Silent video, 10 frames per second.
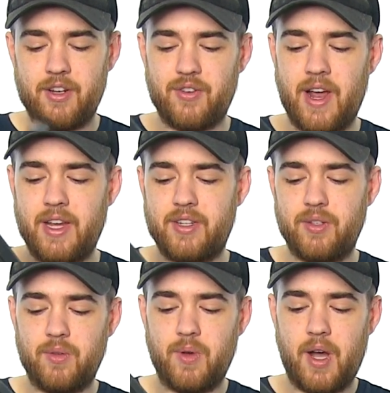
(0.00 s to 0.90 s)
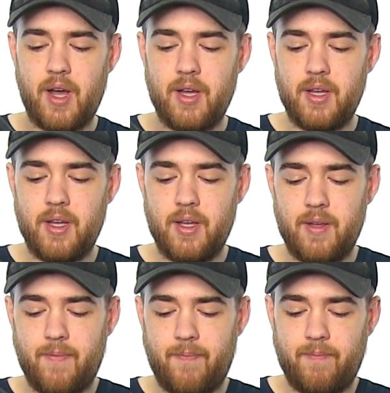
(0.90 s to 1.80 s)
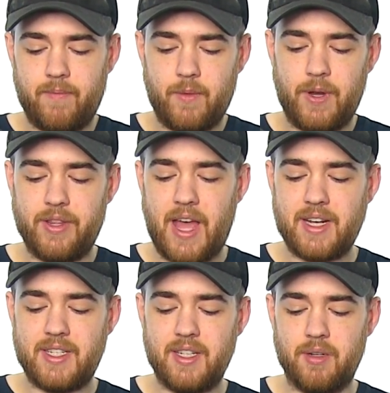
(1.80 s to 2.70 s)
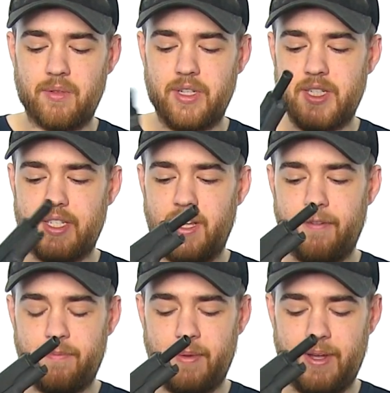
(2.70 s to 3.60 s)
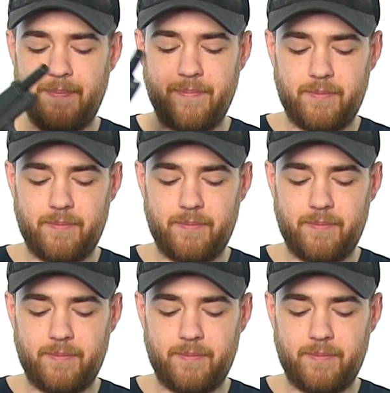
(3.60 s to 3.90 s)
trying to, well, that's still really stiff, but